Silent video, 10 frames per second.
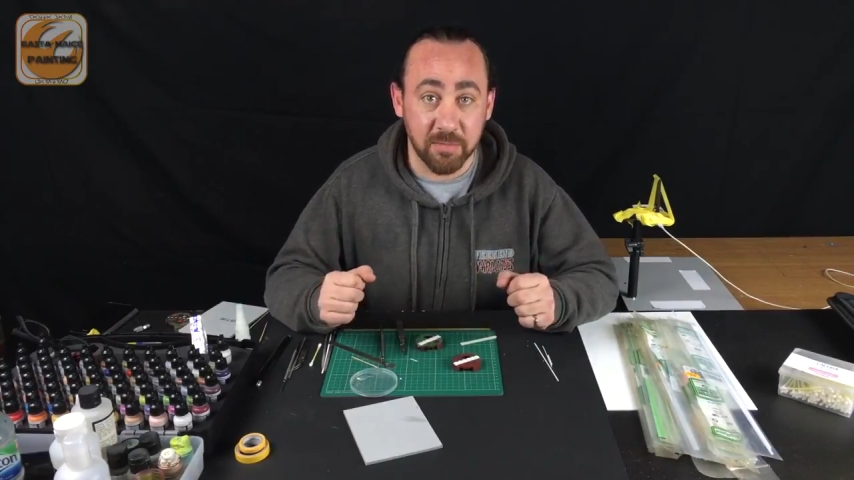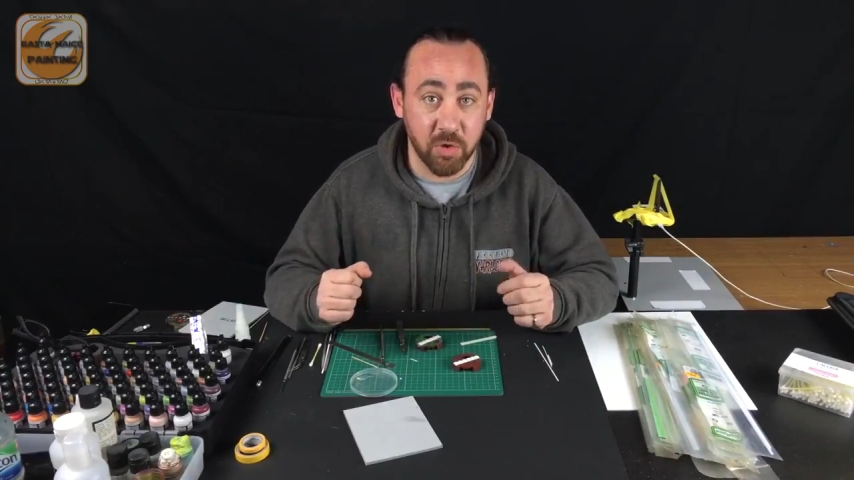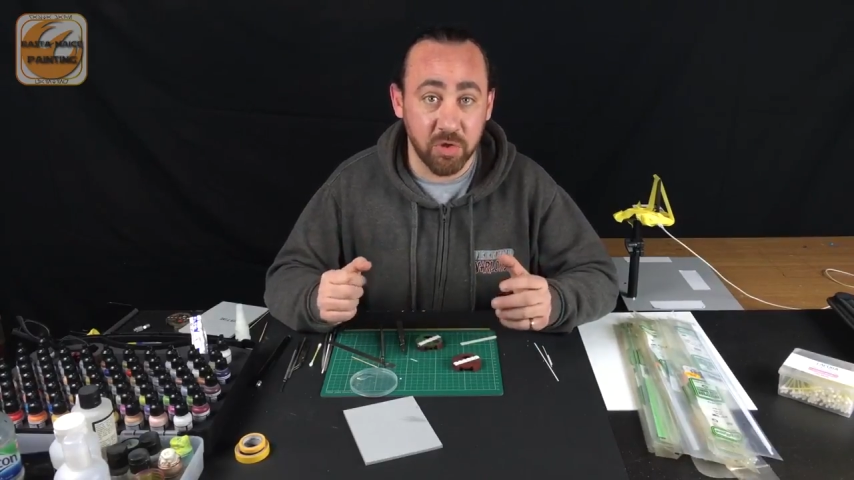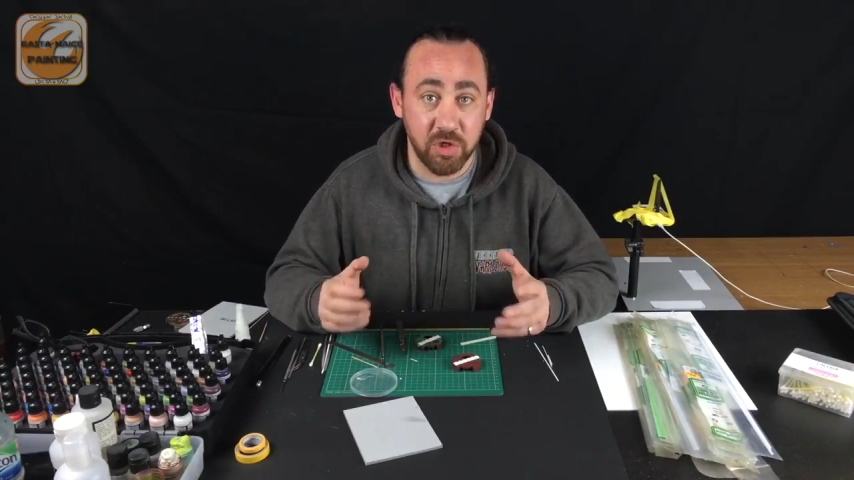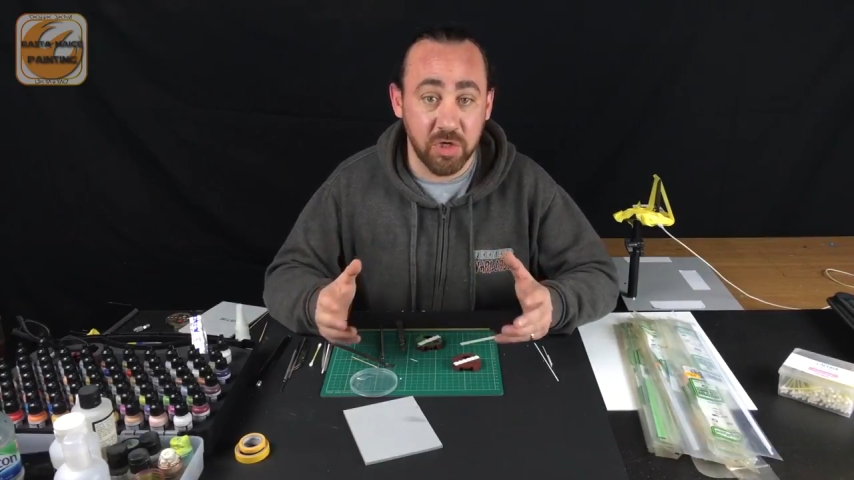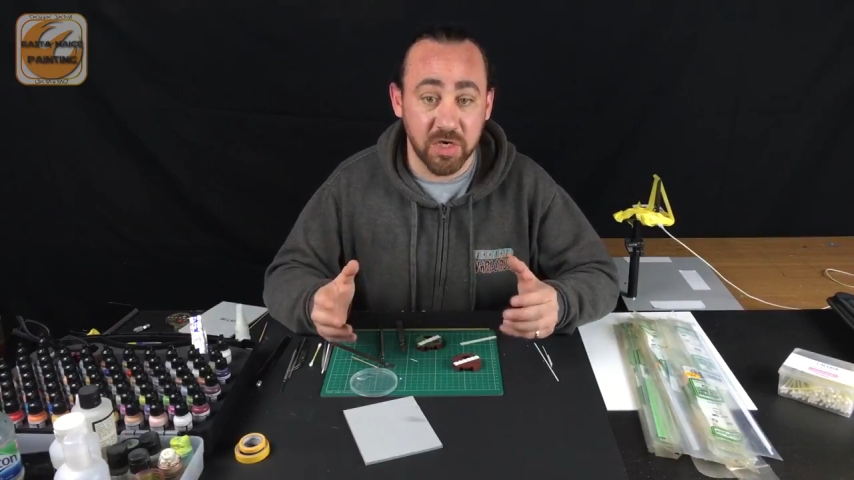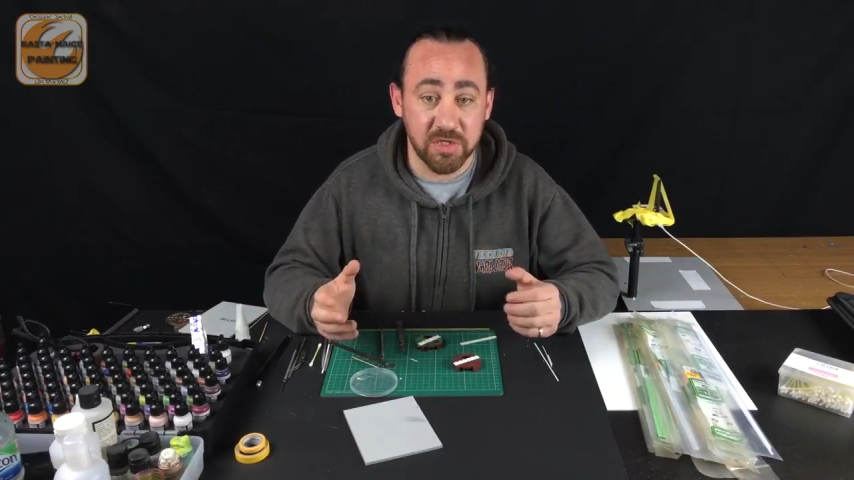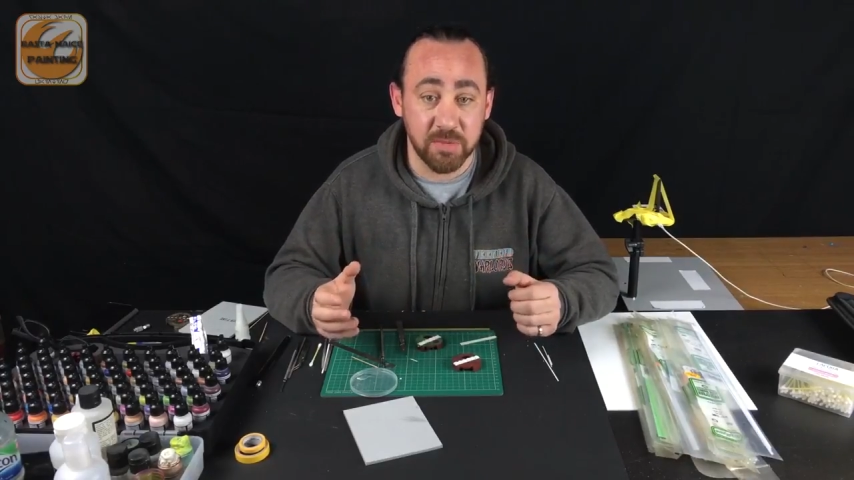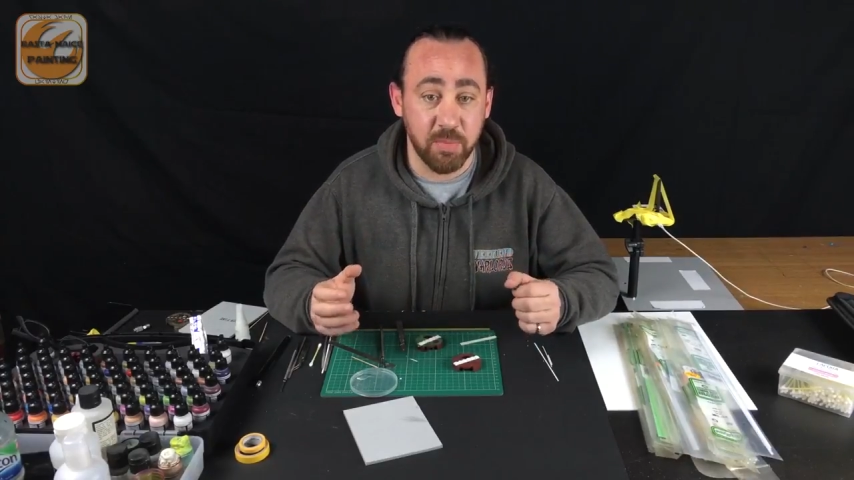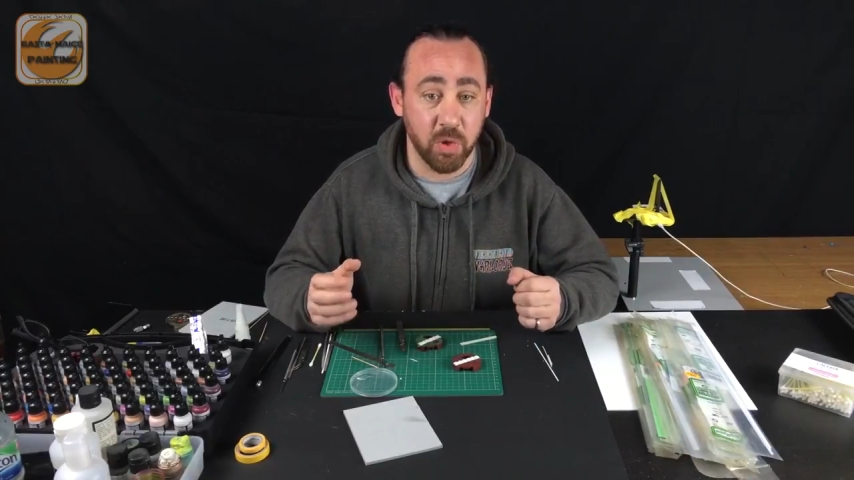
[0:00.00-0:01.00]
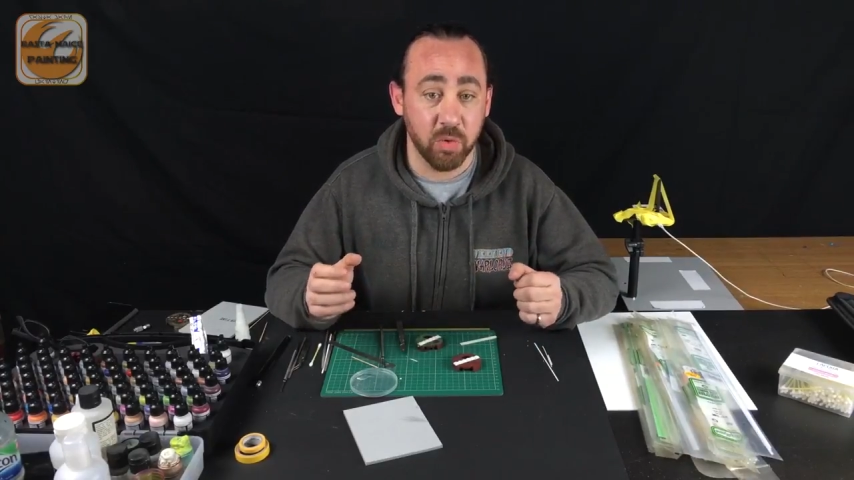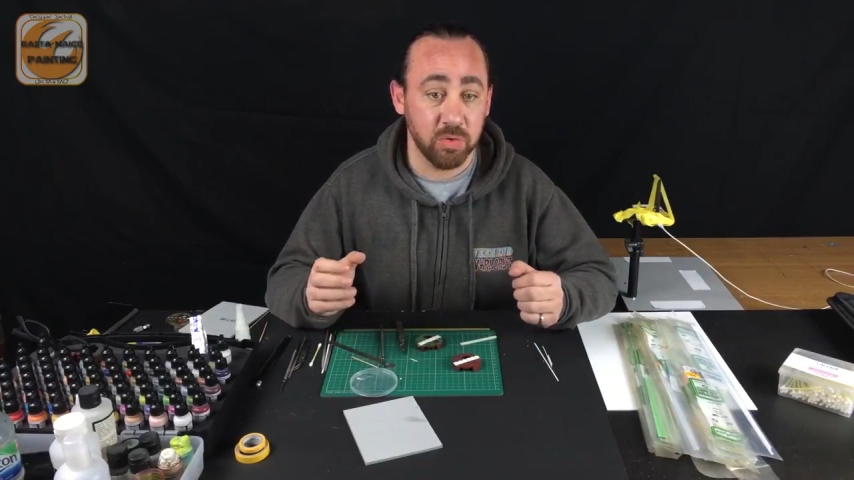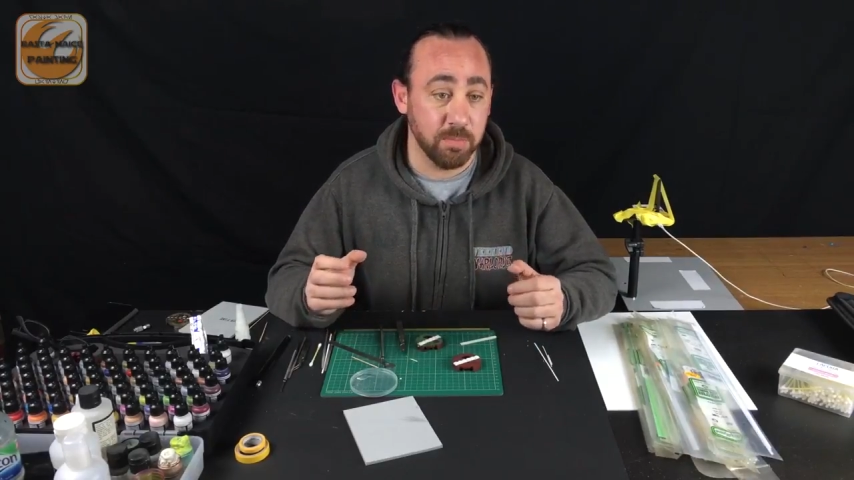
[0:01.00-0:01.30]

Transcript: The more you guys support,